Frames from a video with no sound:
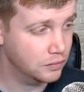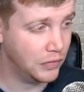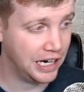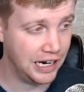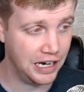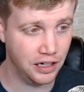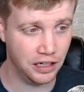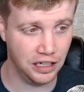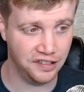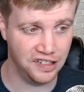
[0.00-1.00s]
and
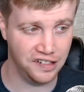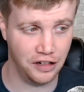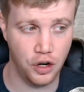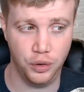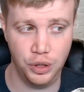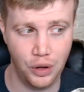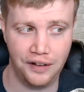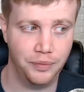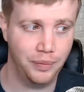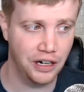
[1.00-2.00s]
it says, oh, you
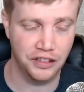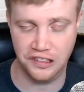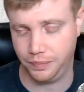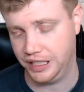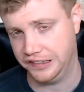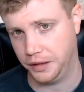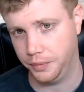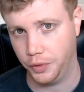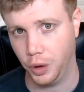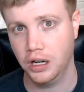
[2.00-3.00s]
haven't been on this PC
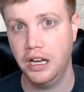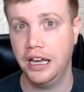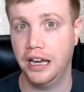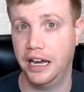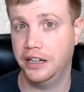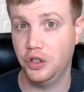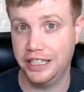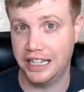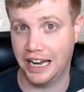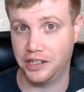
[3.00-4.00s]
before, and you
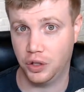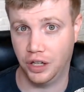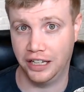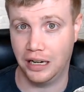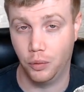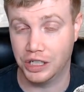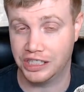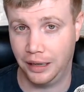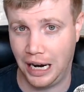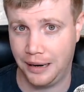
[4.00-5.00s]
need to enter in that
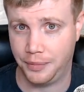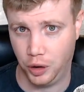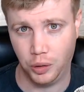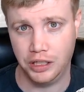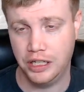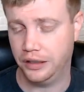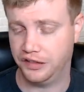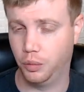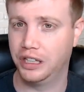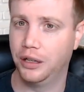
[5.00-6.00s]
one-time app code.
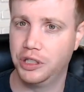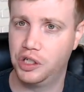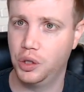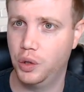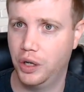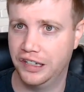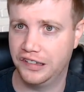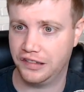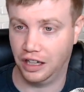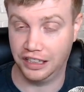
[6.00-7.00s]
So what they would do
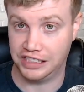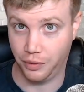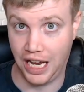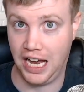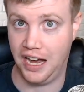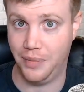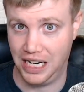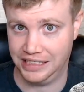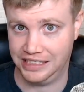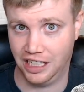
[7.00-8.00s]
is, at least the way I have
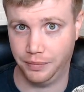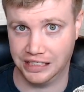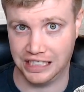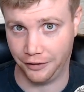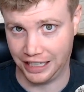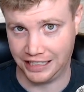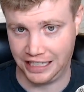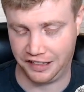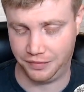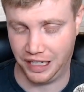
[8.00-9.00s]
mine set up, is that I would get
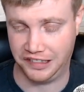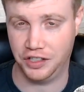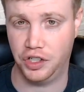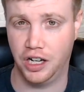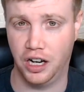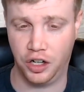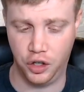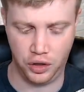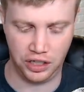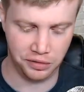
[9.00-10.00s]
text messaged a
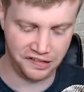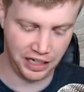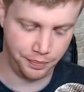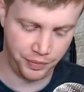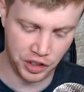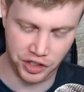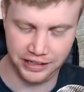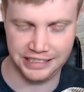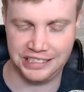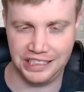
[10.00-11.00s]
code, and it would say, punch
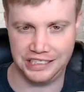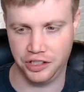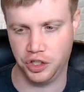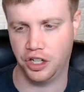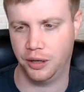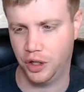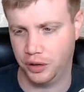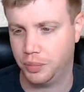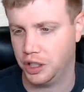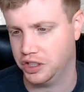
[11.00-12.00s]
in this six-digit number. You
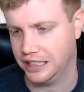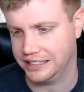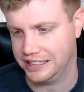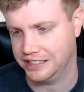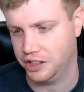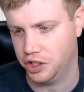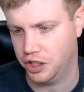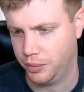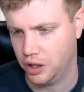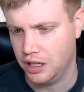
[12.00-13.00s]
punch in that six-digit
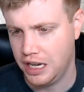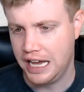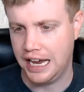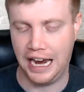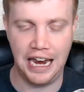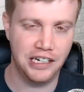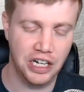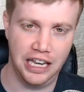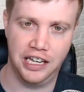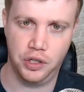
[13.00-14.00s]
number, and you
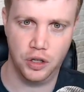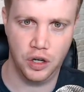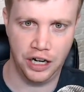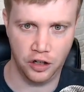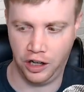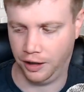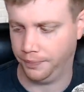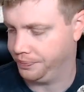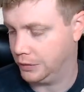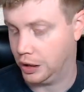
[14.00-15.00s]
hit enter, and you're in.
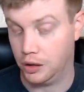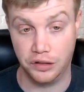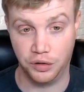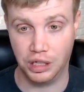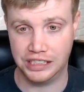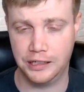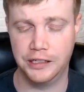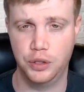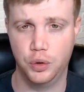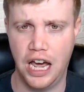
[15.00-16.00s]
So what it's going to
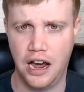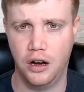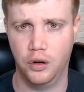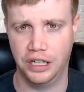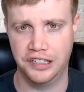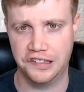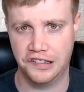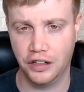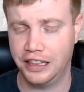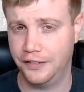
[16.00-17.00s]
do now is
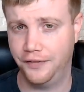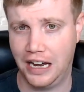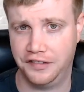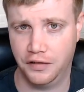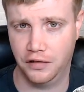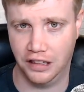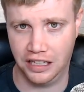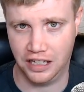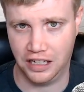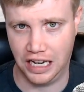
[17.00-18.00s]
the only thing faster than